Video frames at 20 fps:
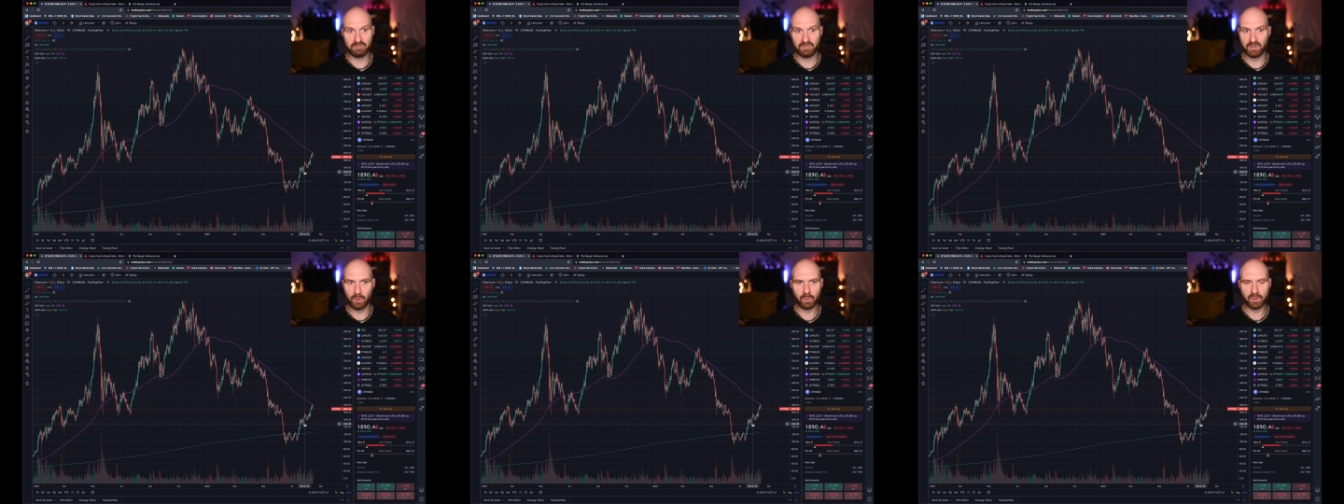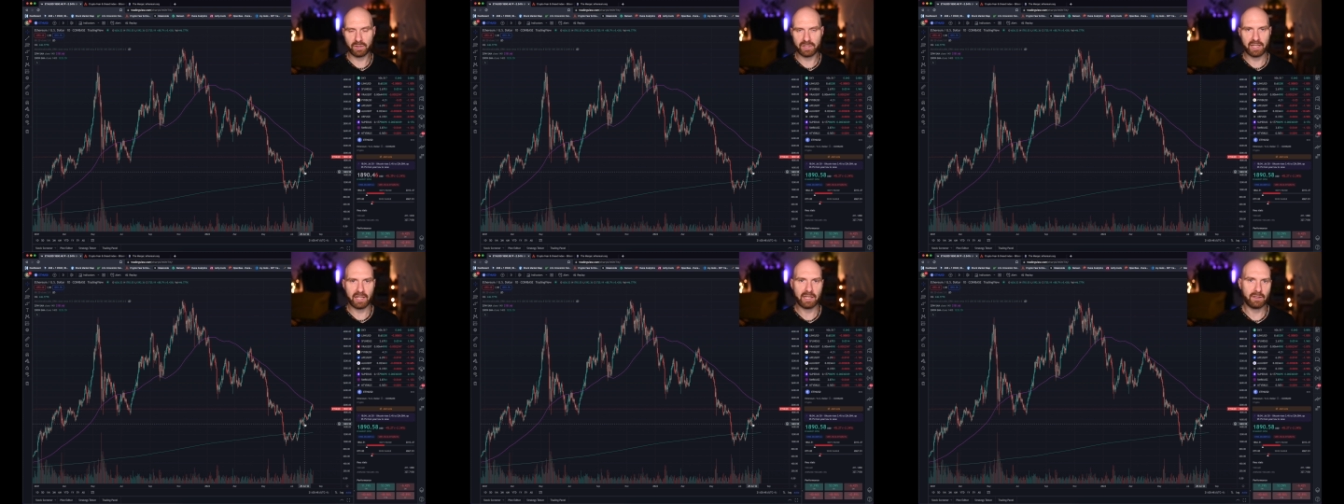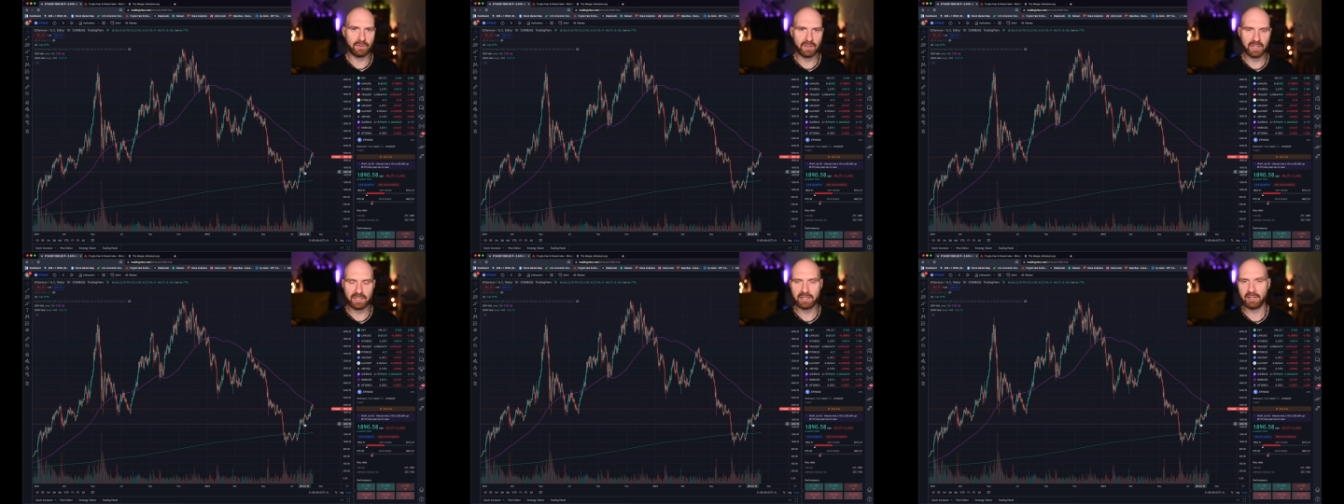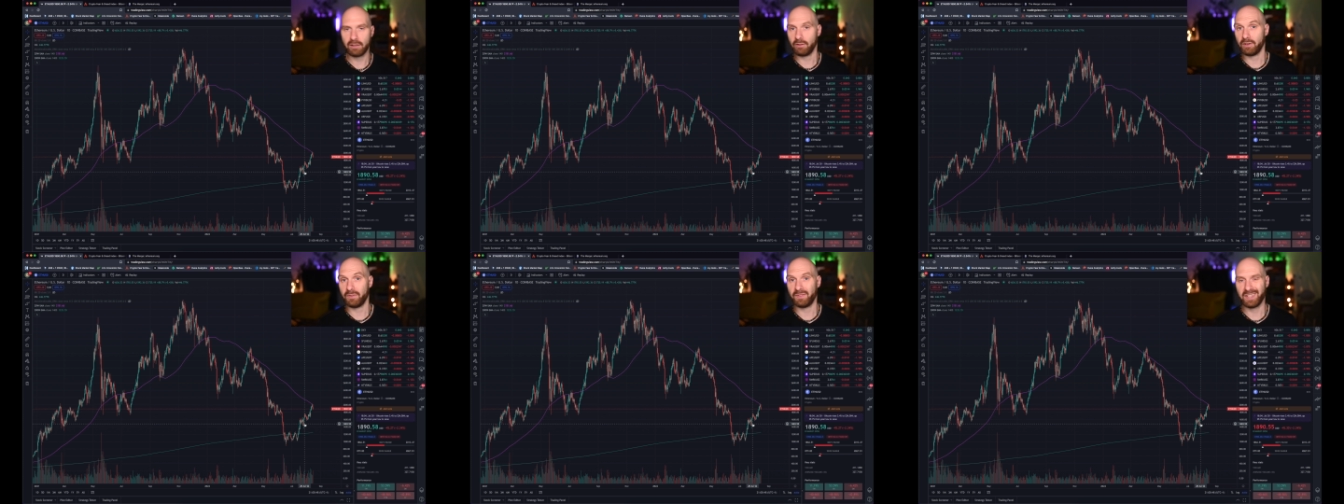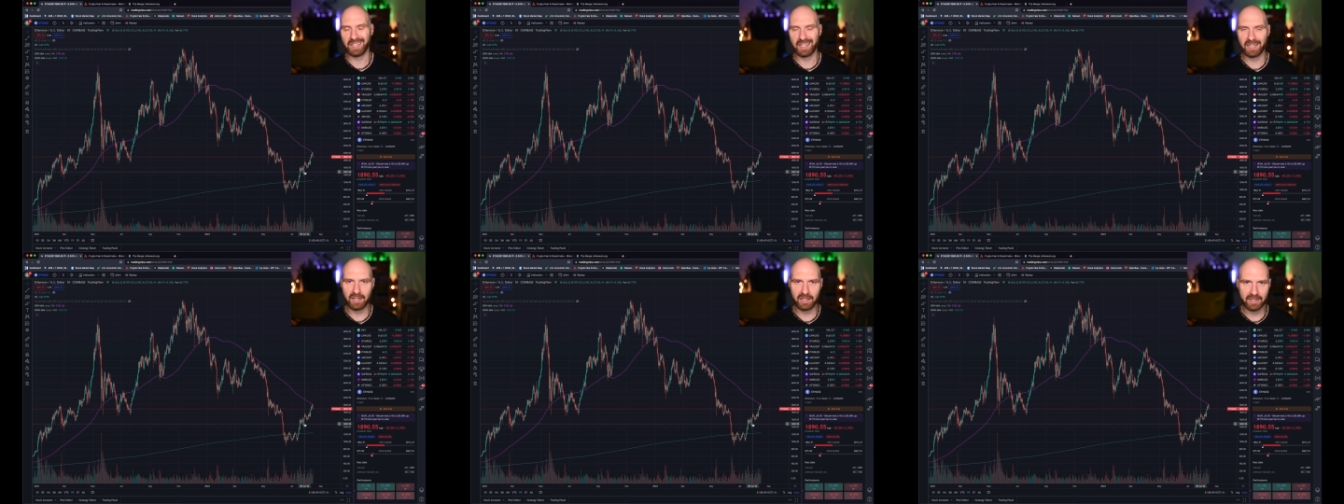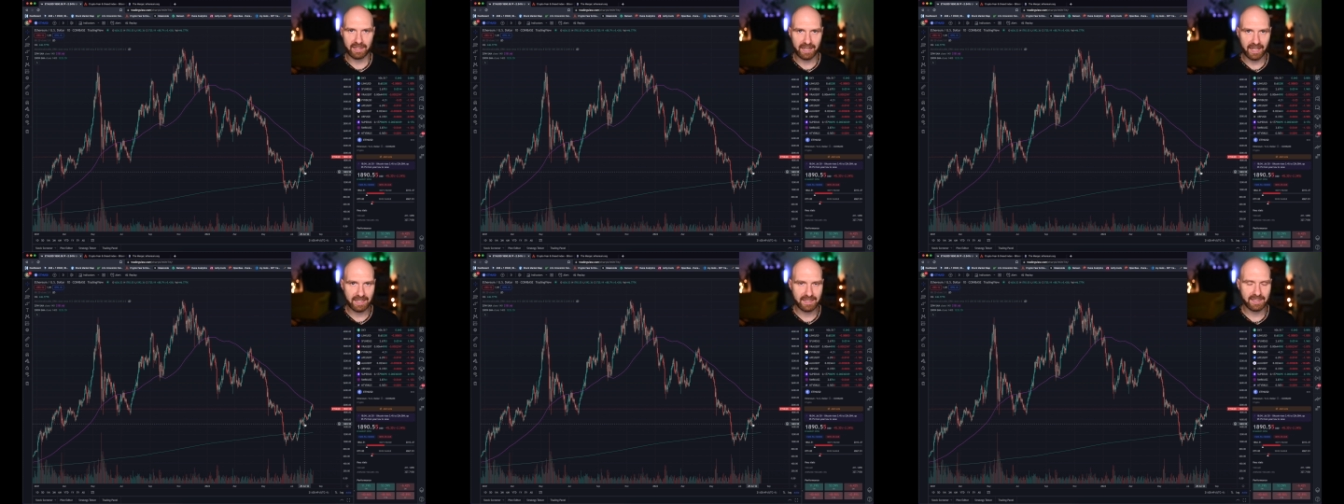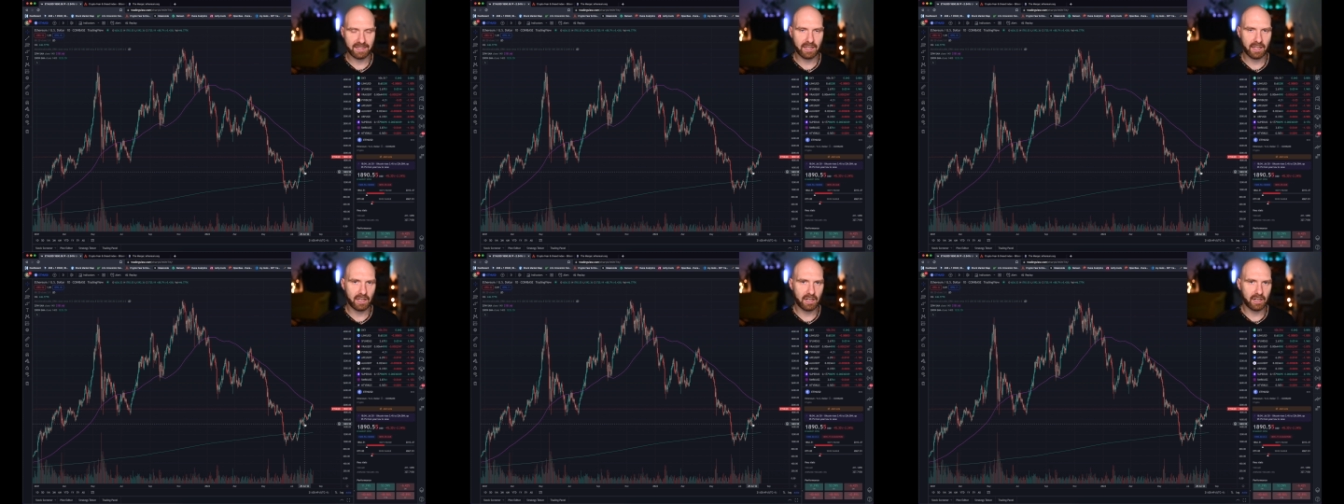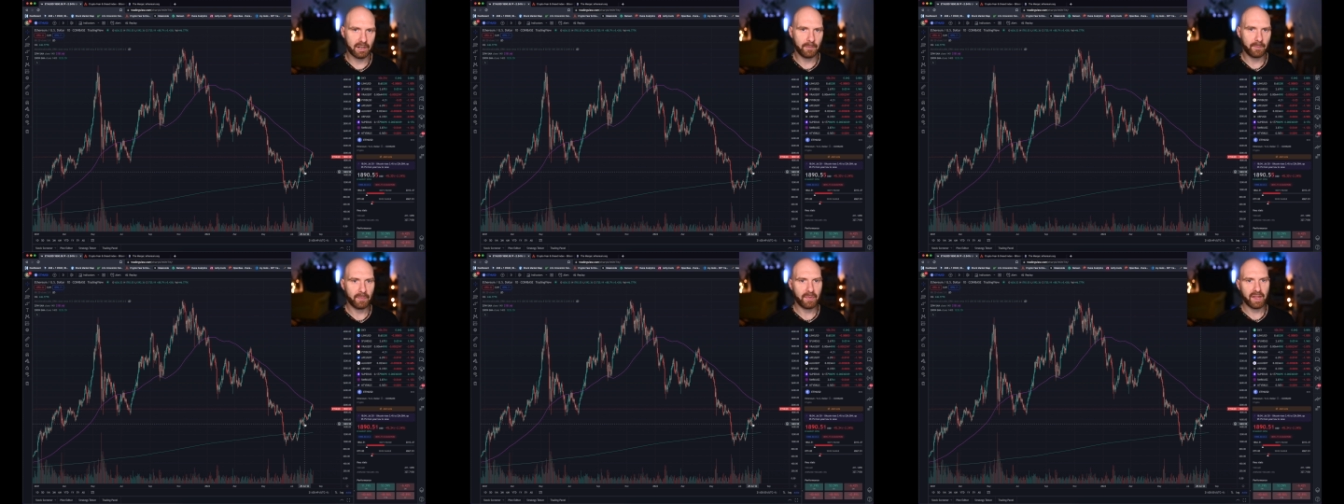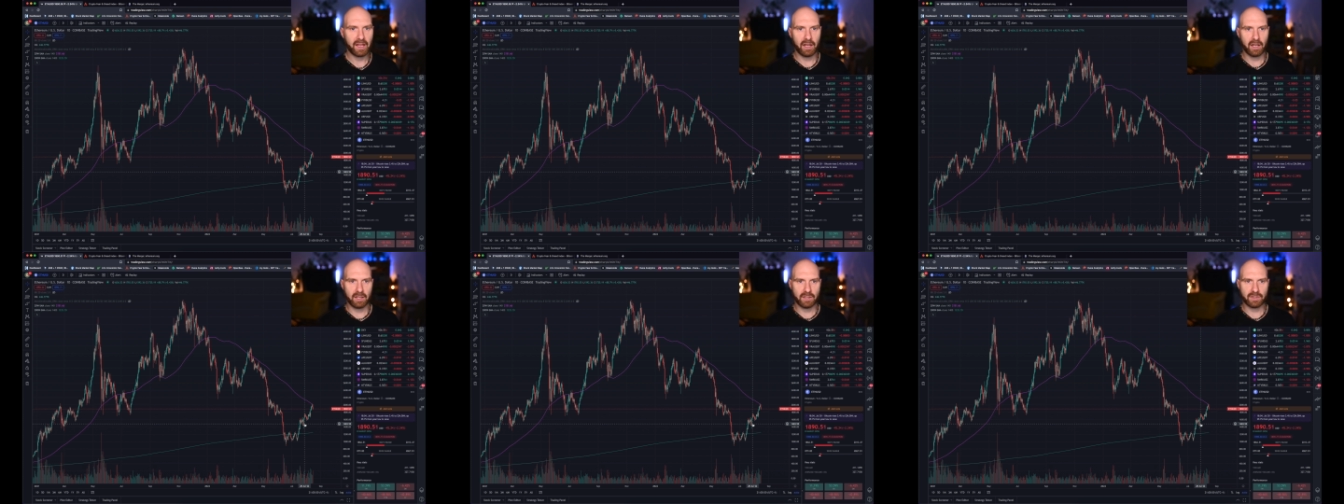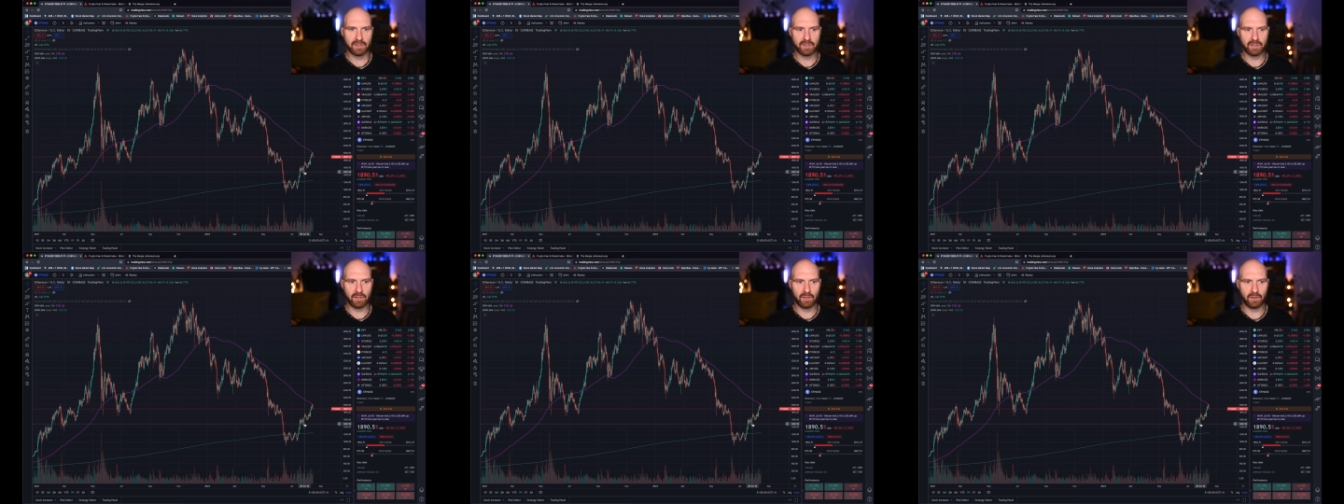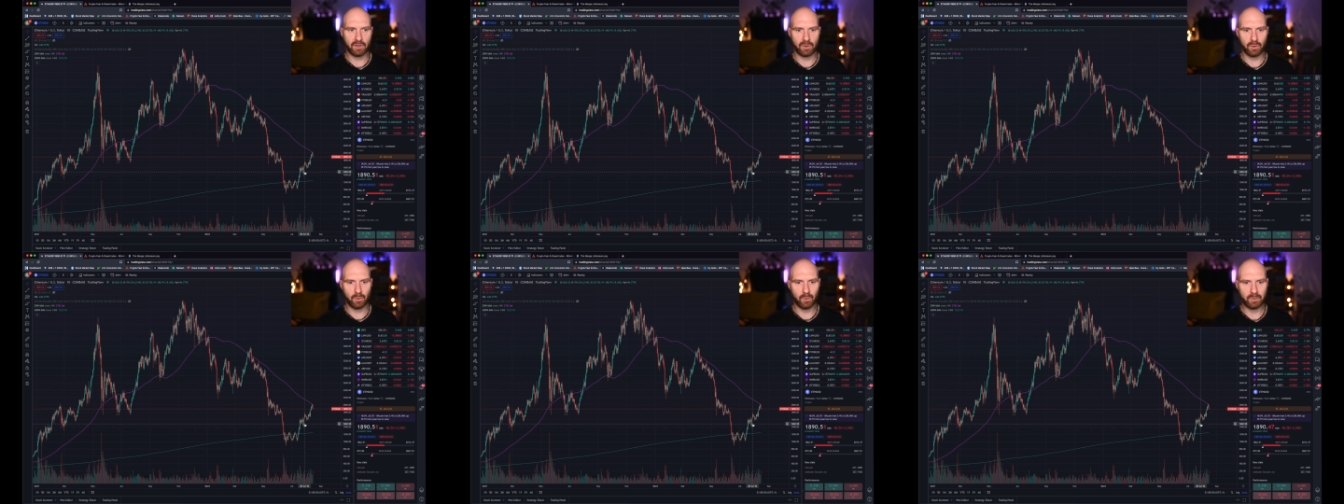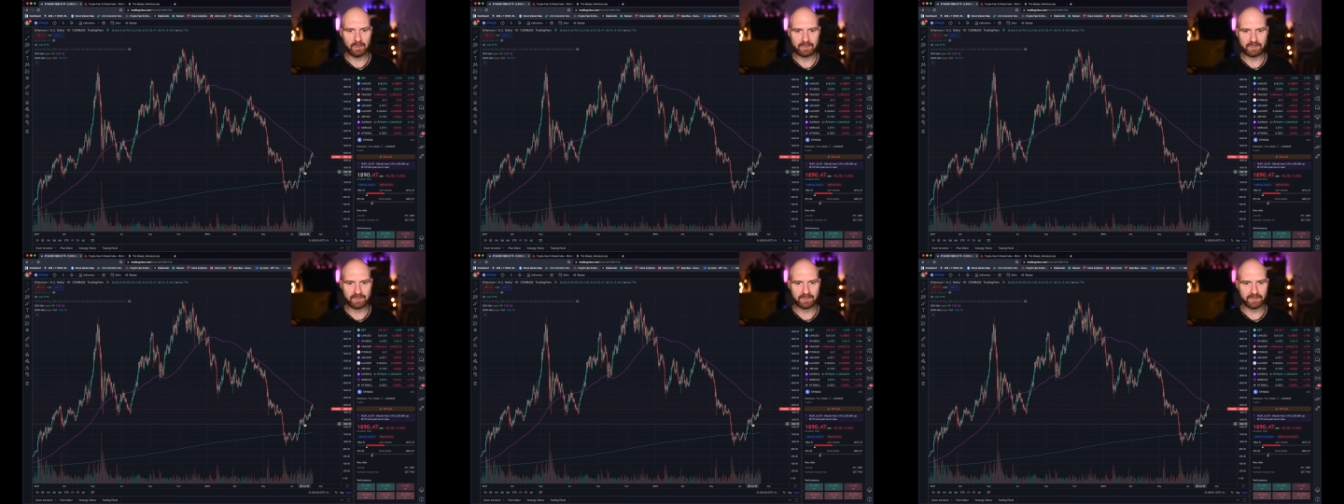towards the end of this year or even early next year. So